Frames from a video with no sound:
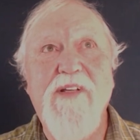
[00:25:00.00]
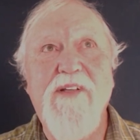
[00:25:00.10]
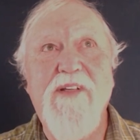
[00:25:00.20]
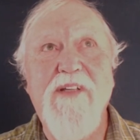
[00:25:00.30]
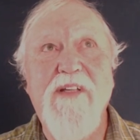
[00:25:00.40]

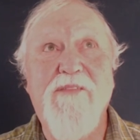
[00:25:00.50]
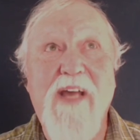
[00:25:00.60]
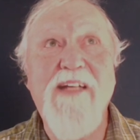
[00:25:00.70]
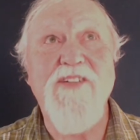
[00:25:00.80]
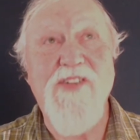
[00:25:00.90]
the
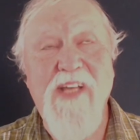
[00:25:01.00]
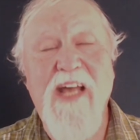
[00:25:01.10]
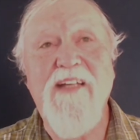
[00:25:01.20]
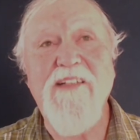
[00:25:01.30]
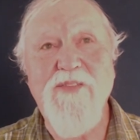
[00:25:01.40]
advantage of
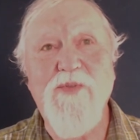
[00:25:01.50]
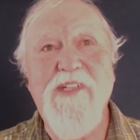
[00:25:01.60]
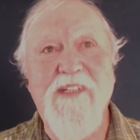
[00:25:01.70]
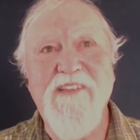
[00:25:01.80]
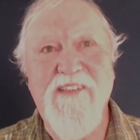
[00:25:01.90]
that is we
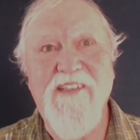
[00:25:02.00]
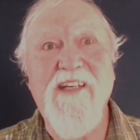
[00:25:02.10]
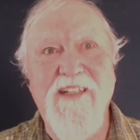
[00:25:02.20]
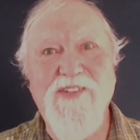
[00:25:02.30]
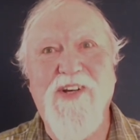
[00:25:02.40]
can see
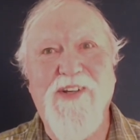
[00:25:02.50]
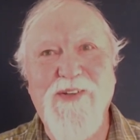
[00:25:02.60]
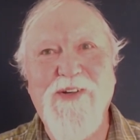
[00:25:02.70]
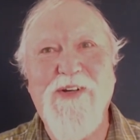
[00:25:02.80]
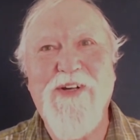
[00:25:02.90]
each
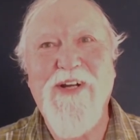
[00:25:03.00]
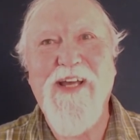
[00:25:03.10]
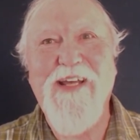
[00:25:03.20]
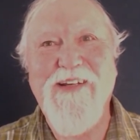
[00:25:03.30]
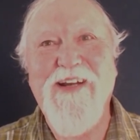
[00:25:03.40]
other,
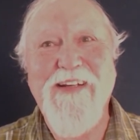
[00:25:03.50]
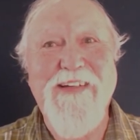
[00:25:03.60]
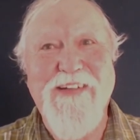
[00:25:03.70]
and I can